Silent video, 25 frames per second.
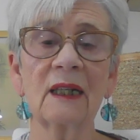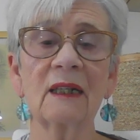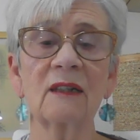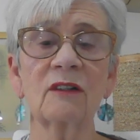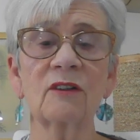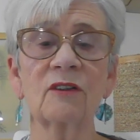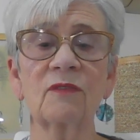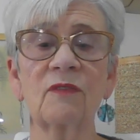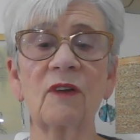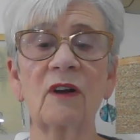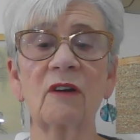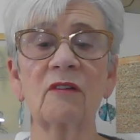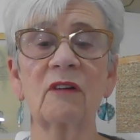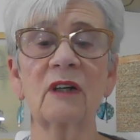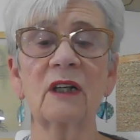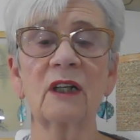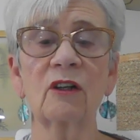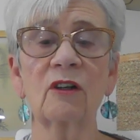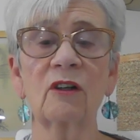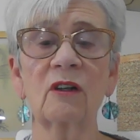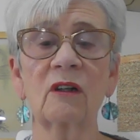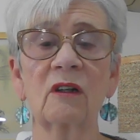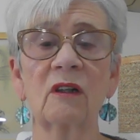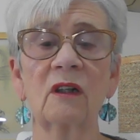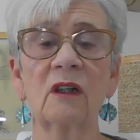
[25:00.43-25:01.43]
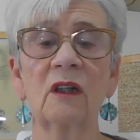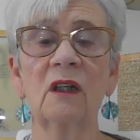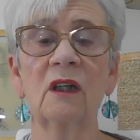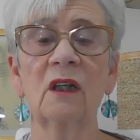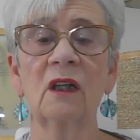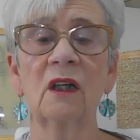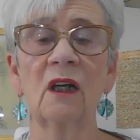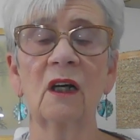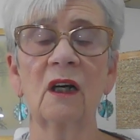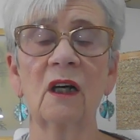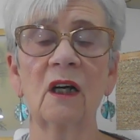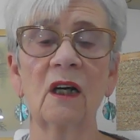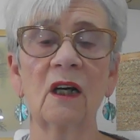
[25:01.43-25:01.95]
It's very
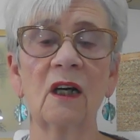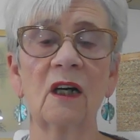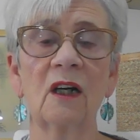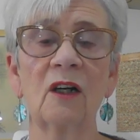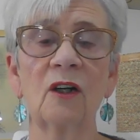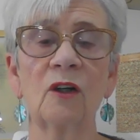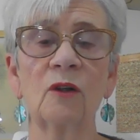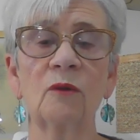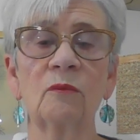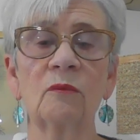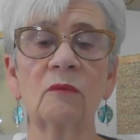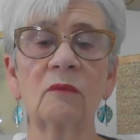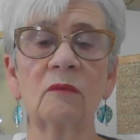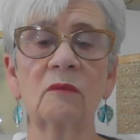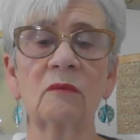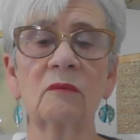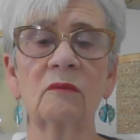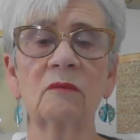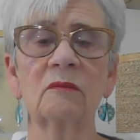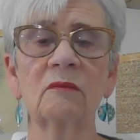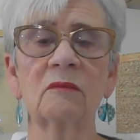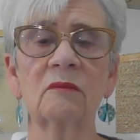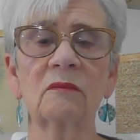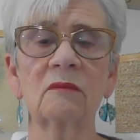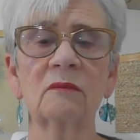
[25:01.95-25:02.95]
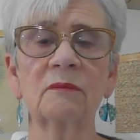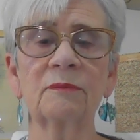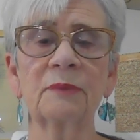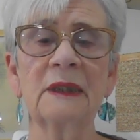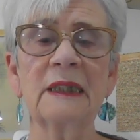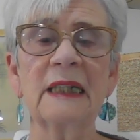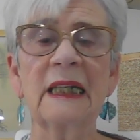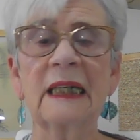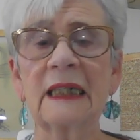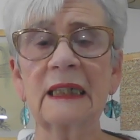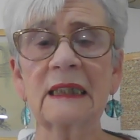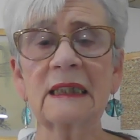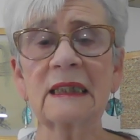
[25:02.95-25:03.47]

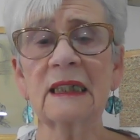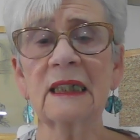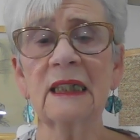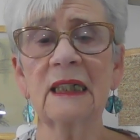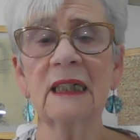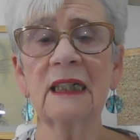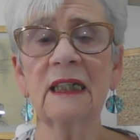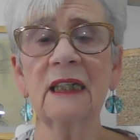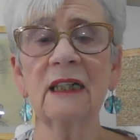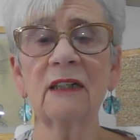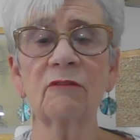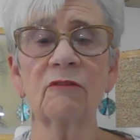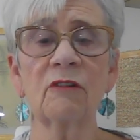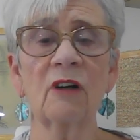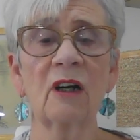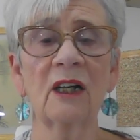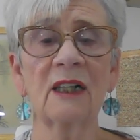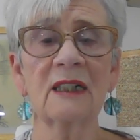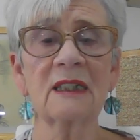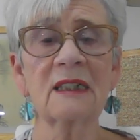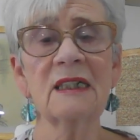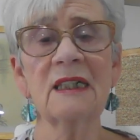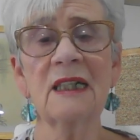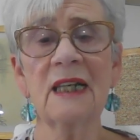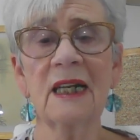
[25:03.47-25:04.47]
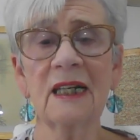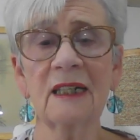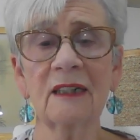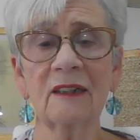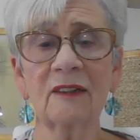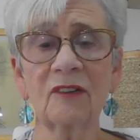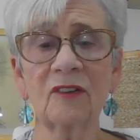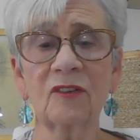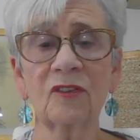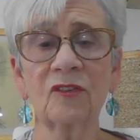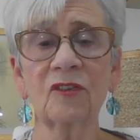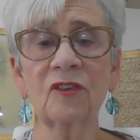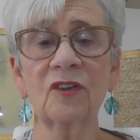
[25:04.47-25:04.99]
pernickety, it writes
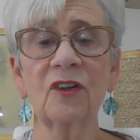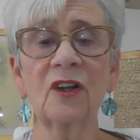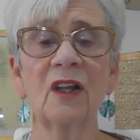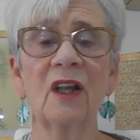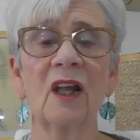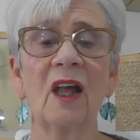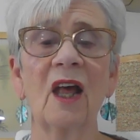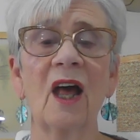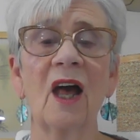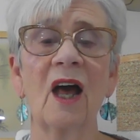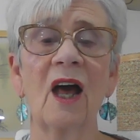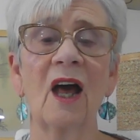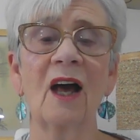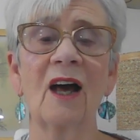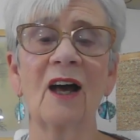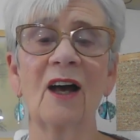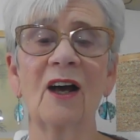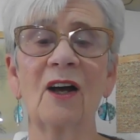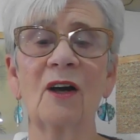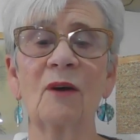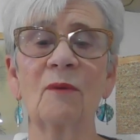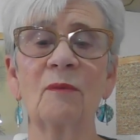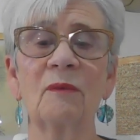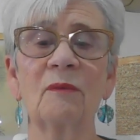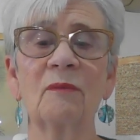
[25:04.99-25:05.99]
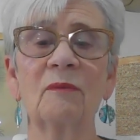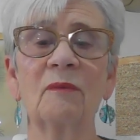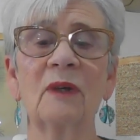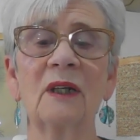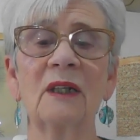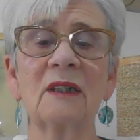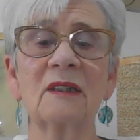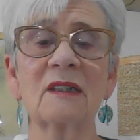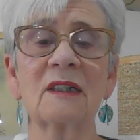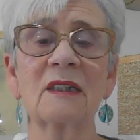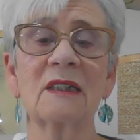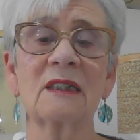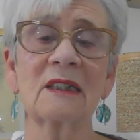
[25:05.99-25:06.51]
lists.
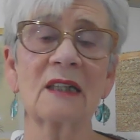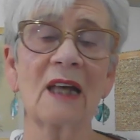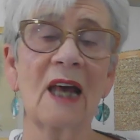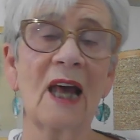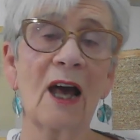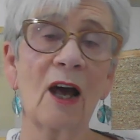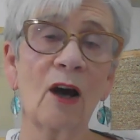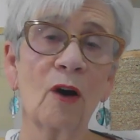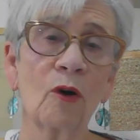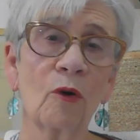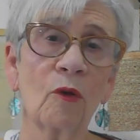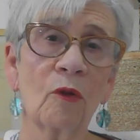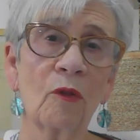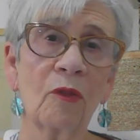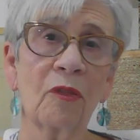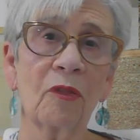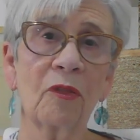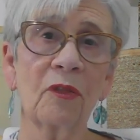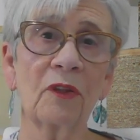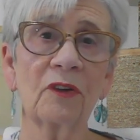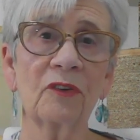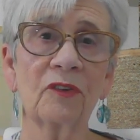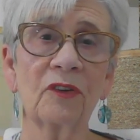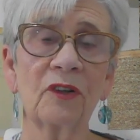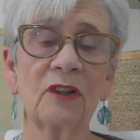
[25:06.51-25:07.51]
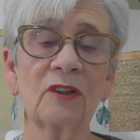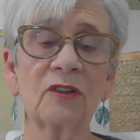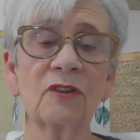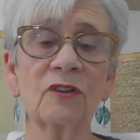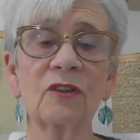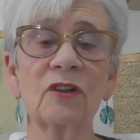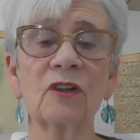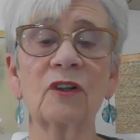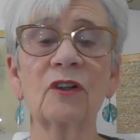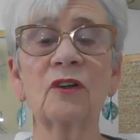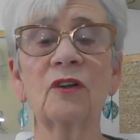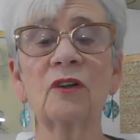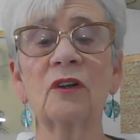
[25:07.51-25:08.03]
It's into health. It's
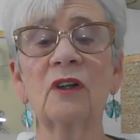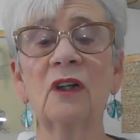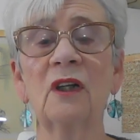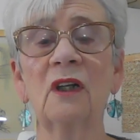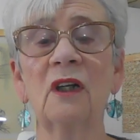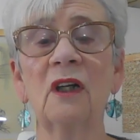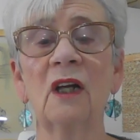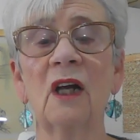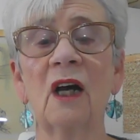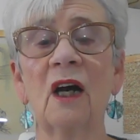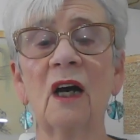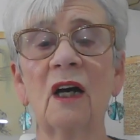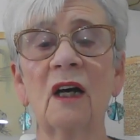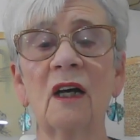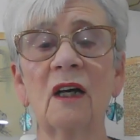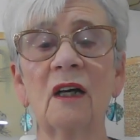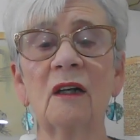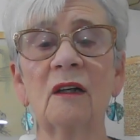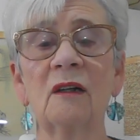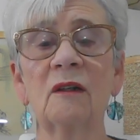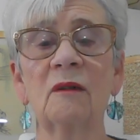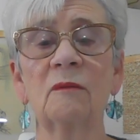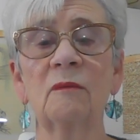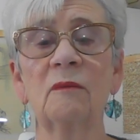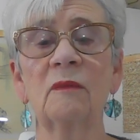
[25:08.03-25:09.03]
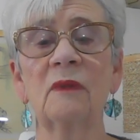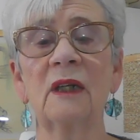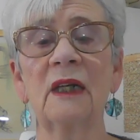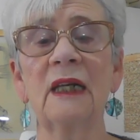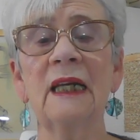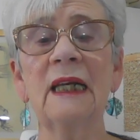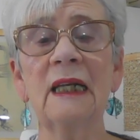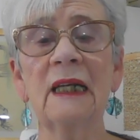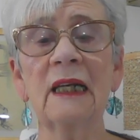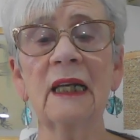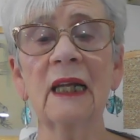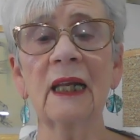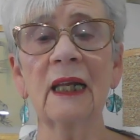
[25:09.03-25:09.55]
into
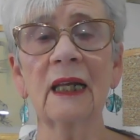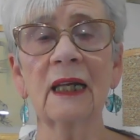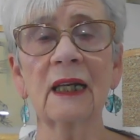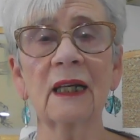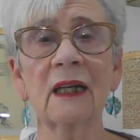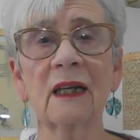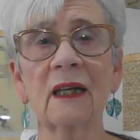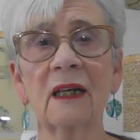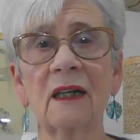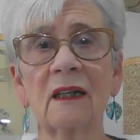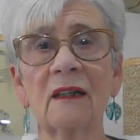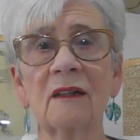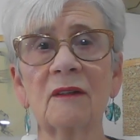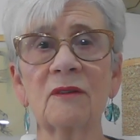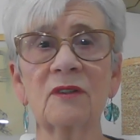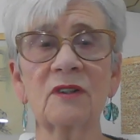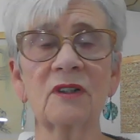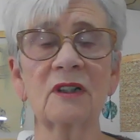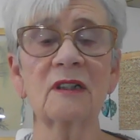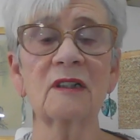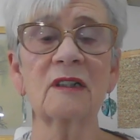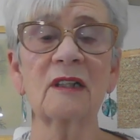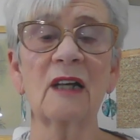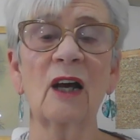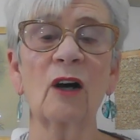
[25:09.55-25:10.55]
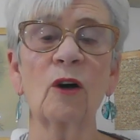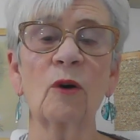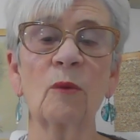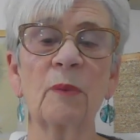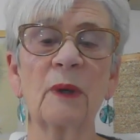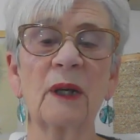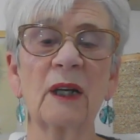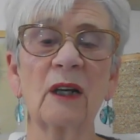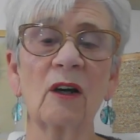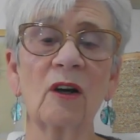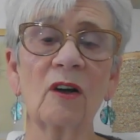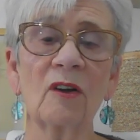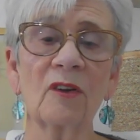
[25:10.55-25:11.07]
healing. It's into
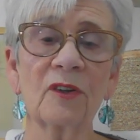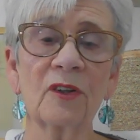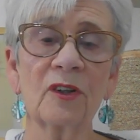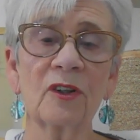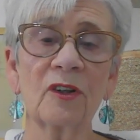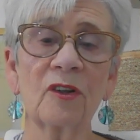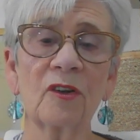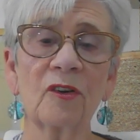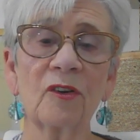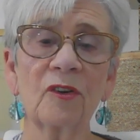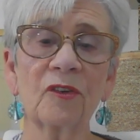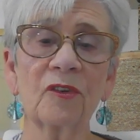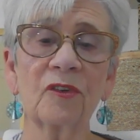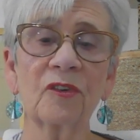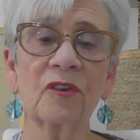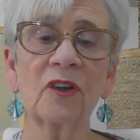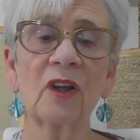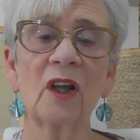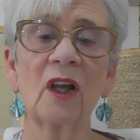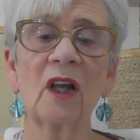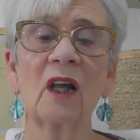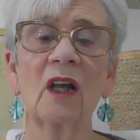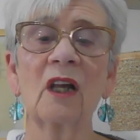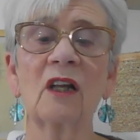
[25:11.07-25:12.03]
helping others.